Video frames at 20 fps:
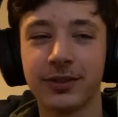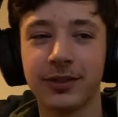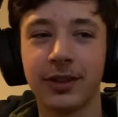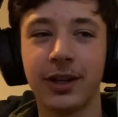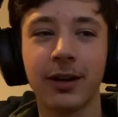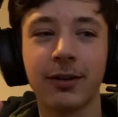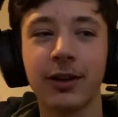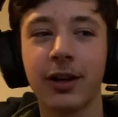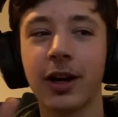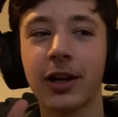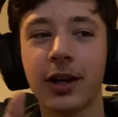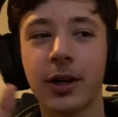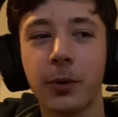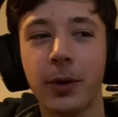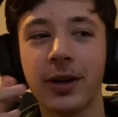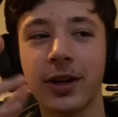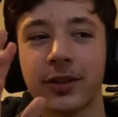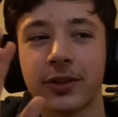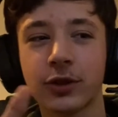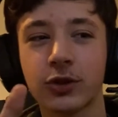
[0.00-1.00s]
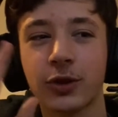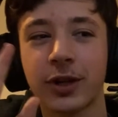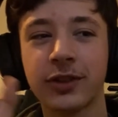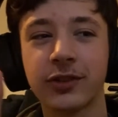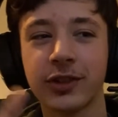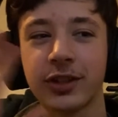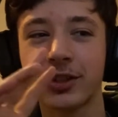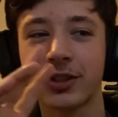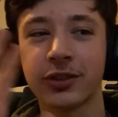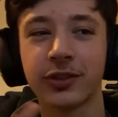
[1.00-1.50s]
I quite like the
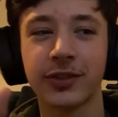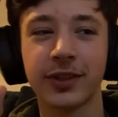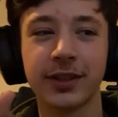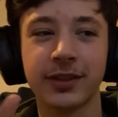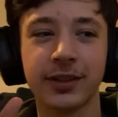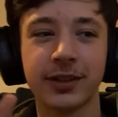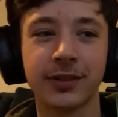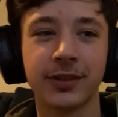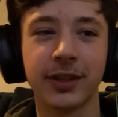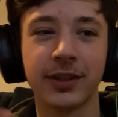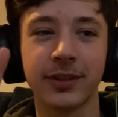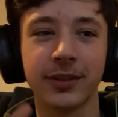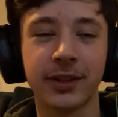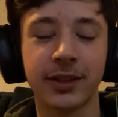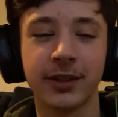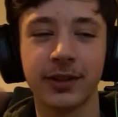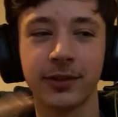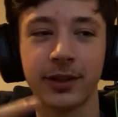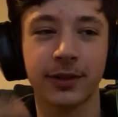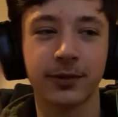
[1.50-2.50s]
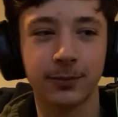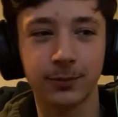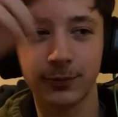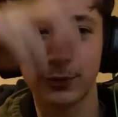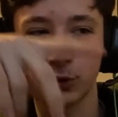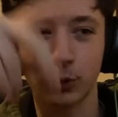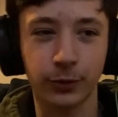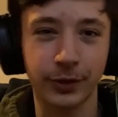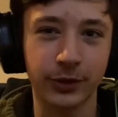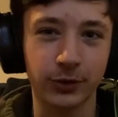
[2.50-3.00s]
transitions they did. They did like
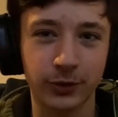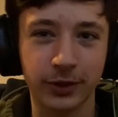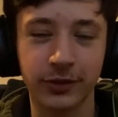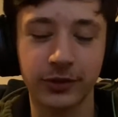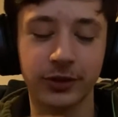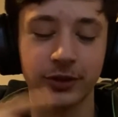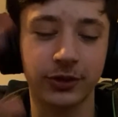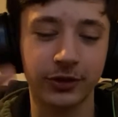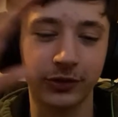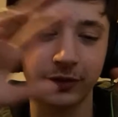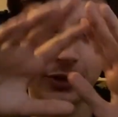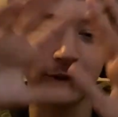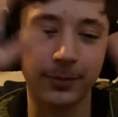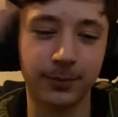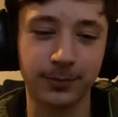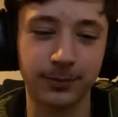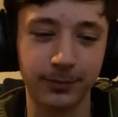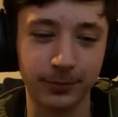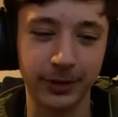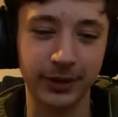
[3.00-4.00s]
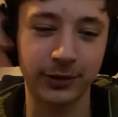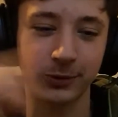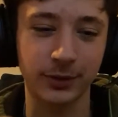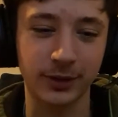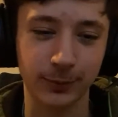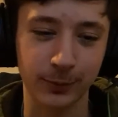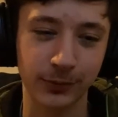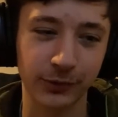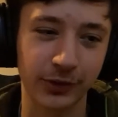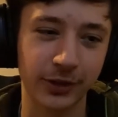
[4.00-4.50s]
drawing transitions and it went into a
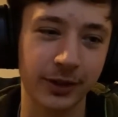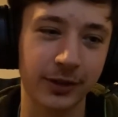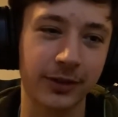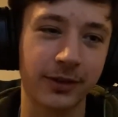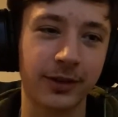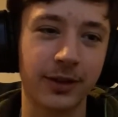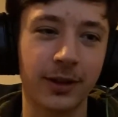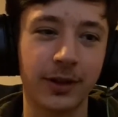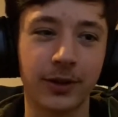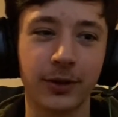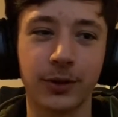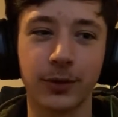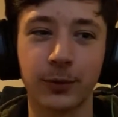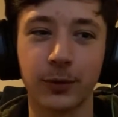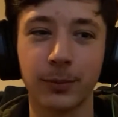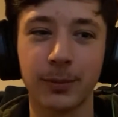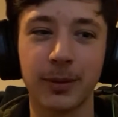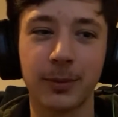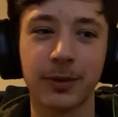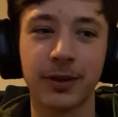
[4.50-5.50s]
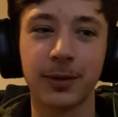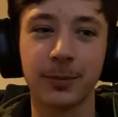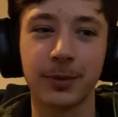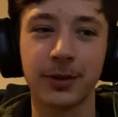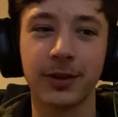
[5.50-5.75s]
different scene. I don't know if you remember that, but